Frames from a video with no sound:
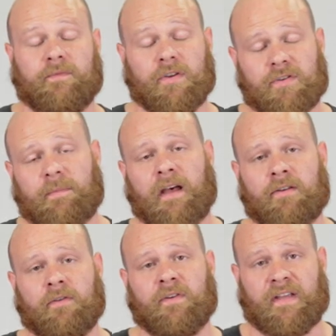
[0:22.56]
You should buy
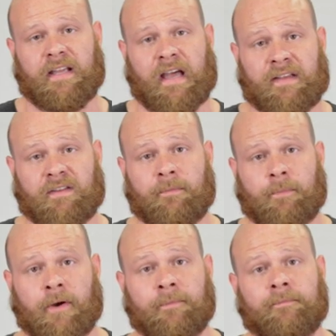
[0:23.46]
an Overtake gasket,
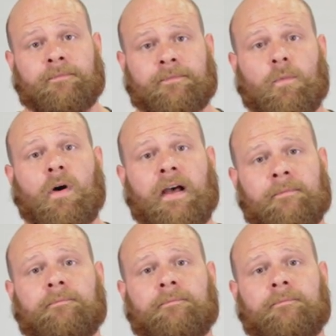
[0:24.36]
bro. Why?